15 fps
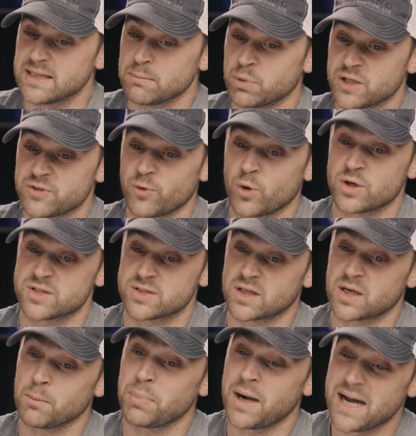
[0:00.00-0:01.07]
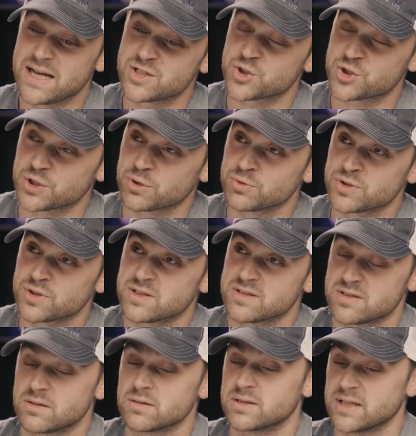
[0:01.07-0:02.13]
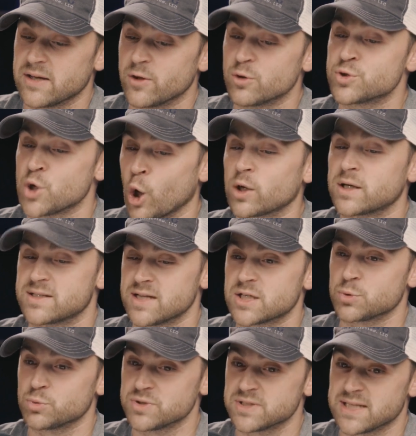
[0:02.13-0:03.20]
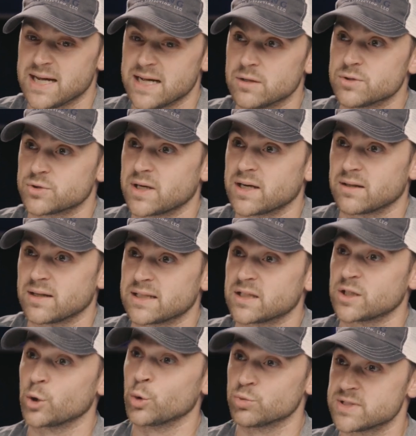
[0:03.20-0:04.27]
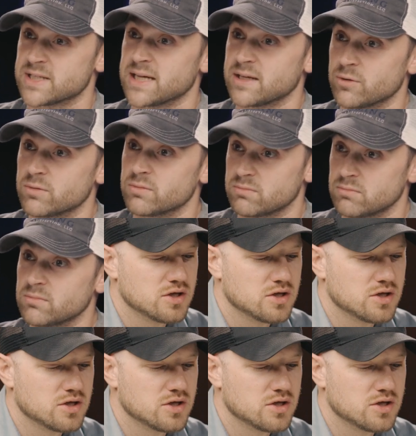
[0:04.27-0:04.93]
it. But as far as the composite shingles are concerned, those architectural styles are kind of like the gold standard.